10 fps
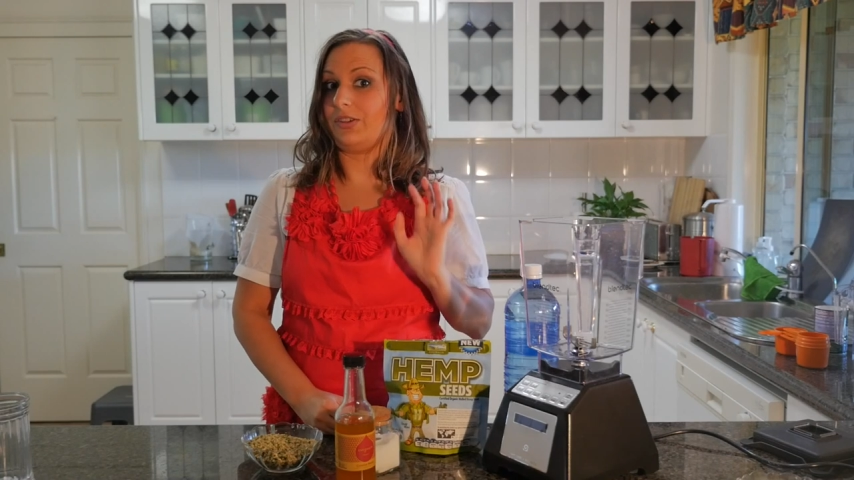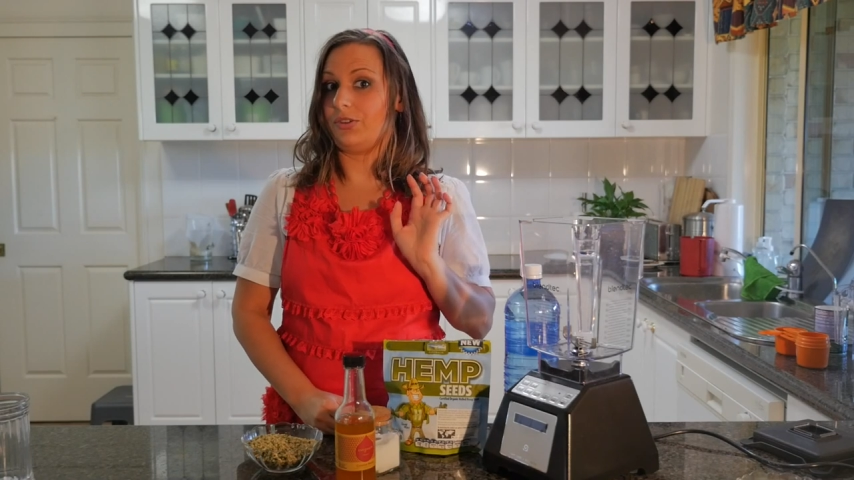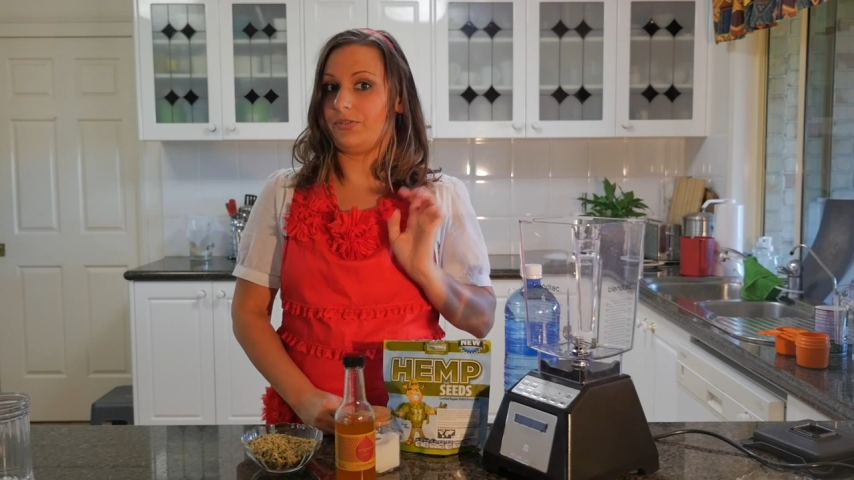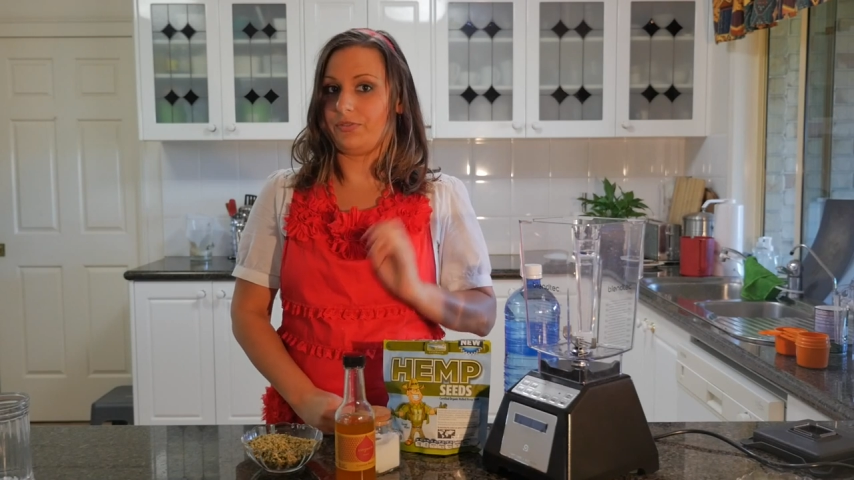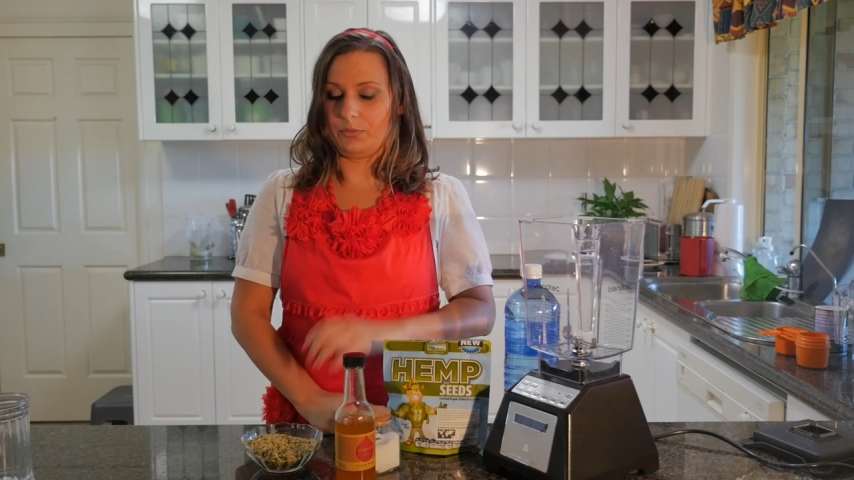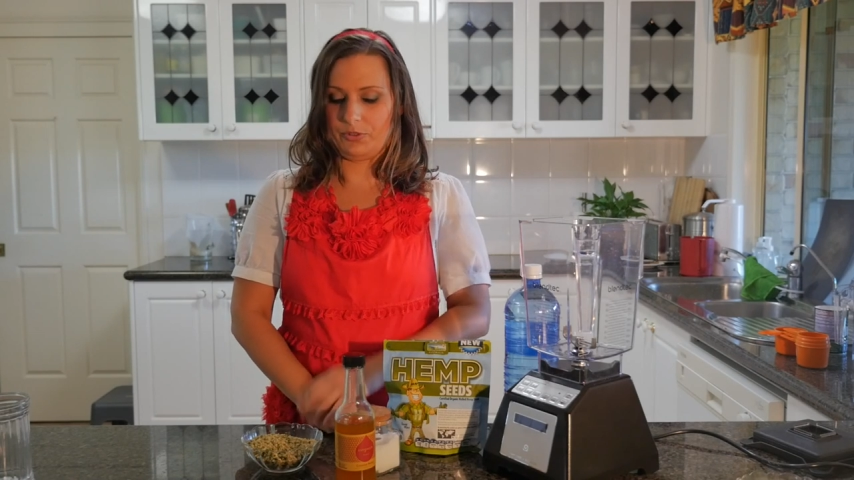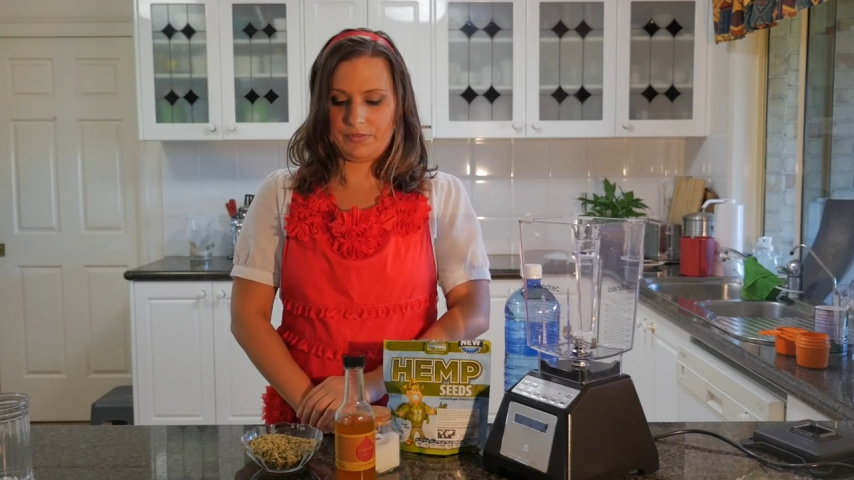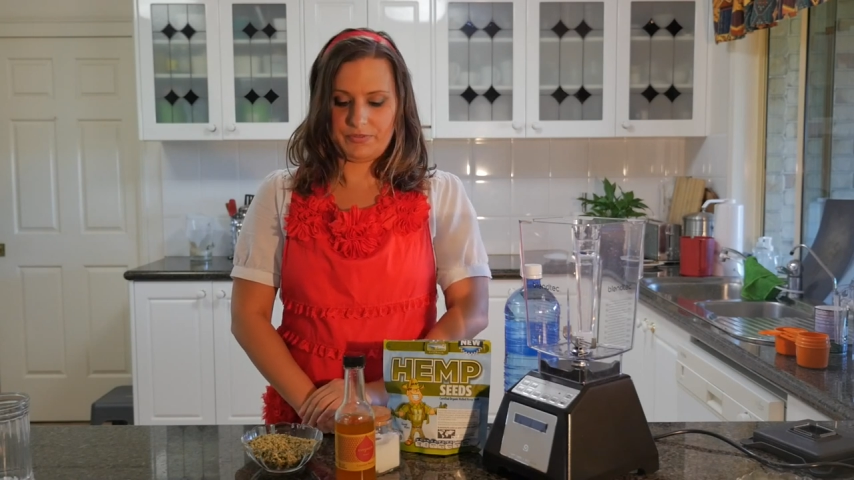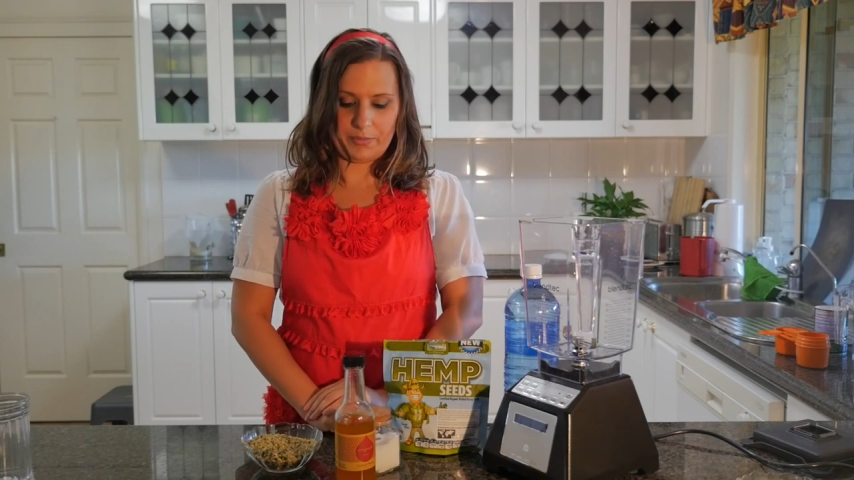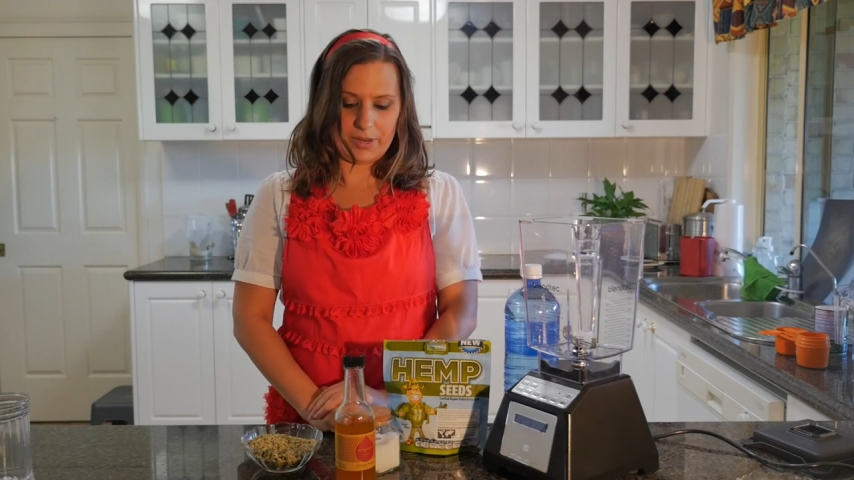U for more
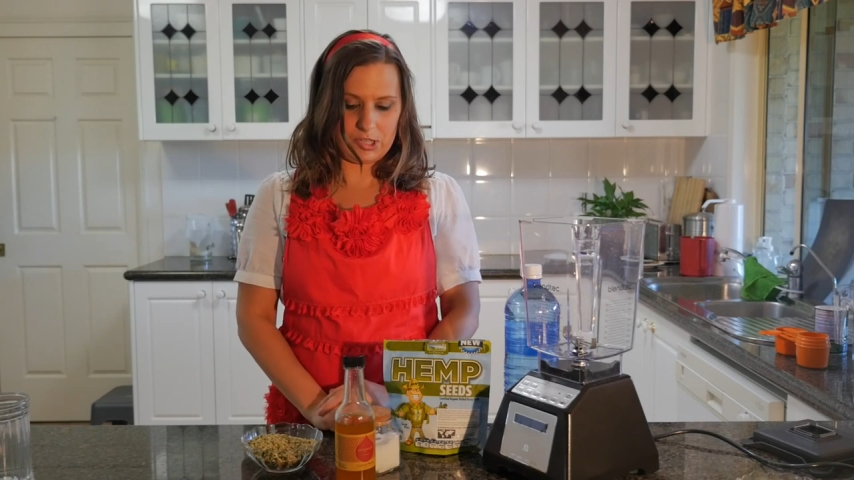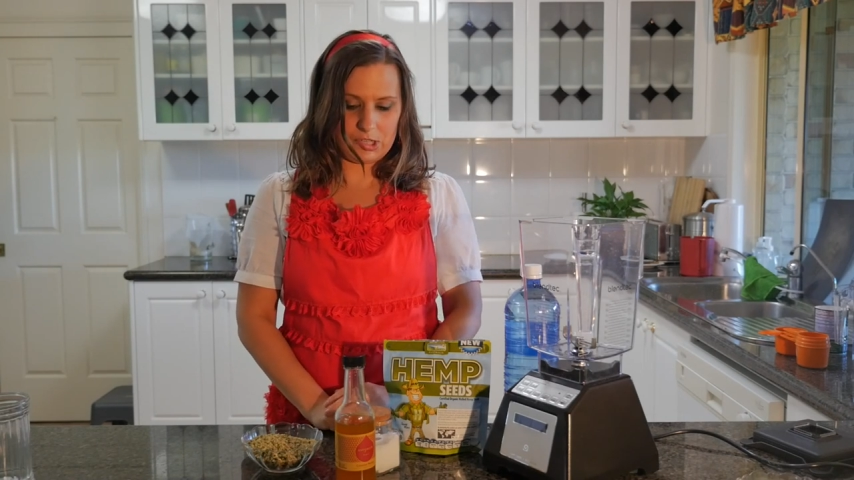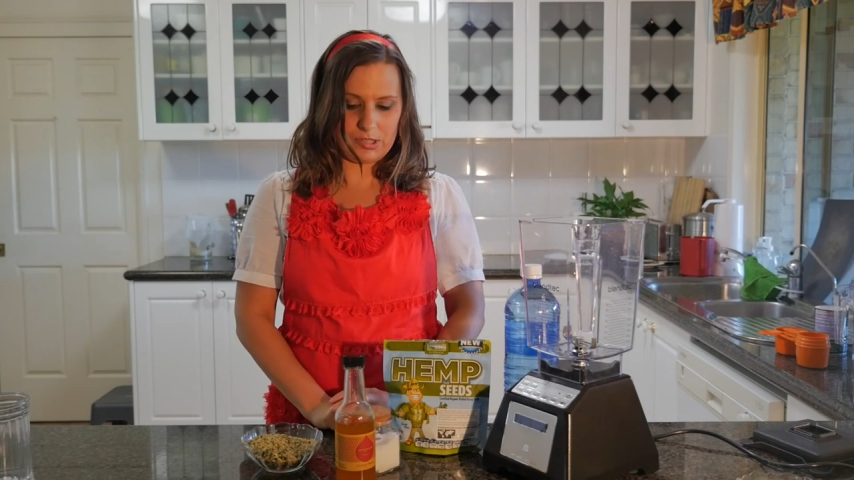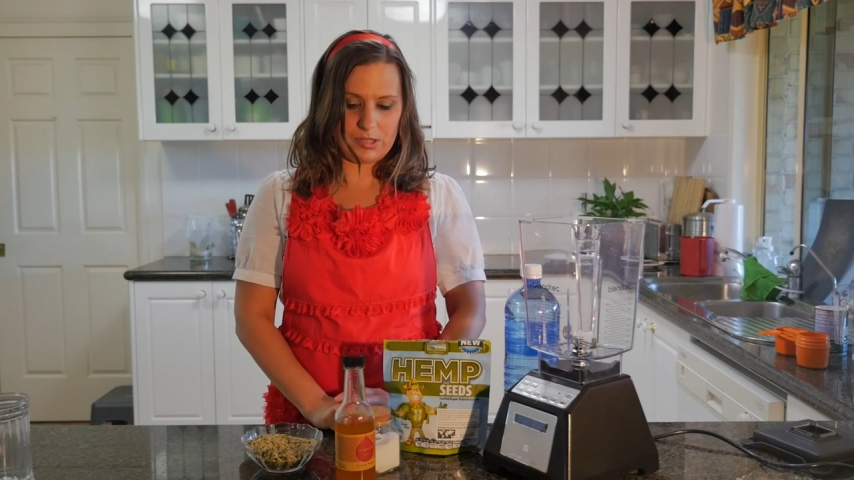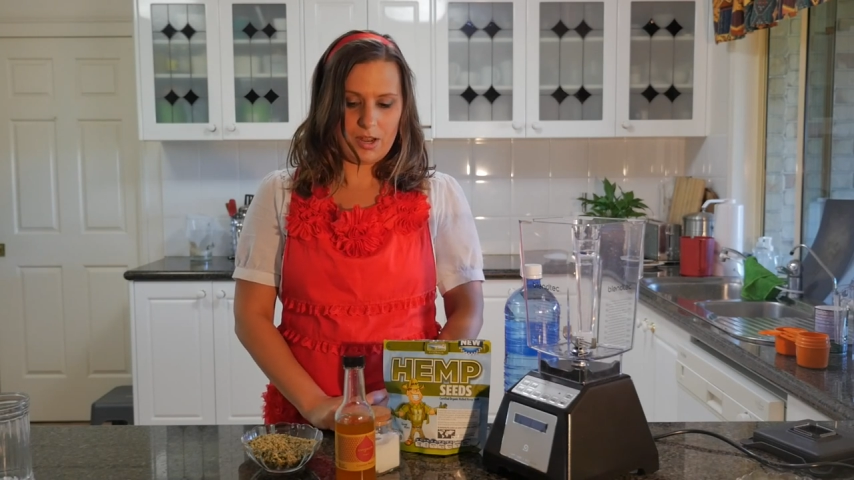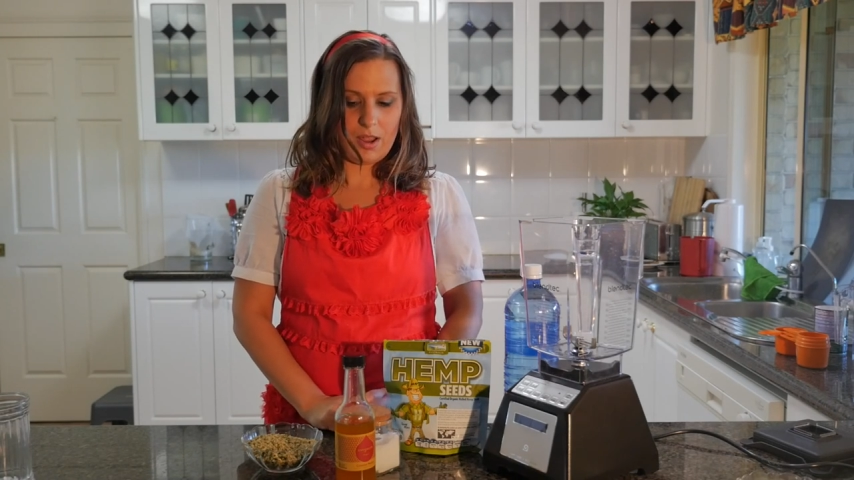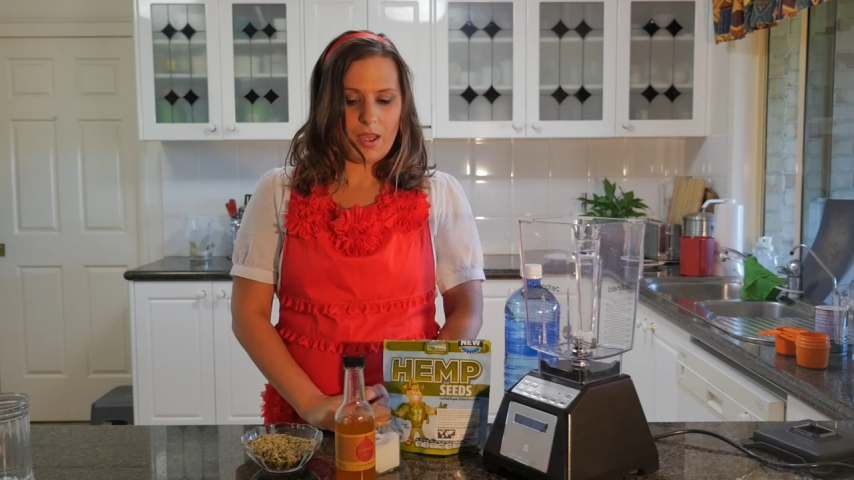information.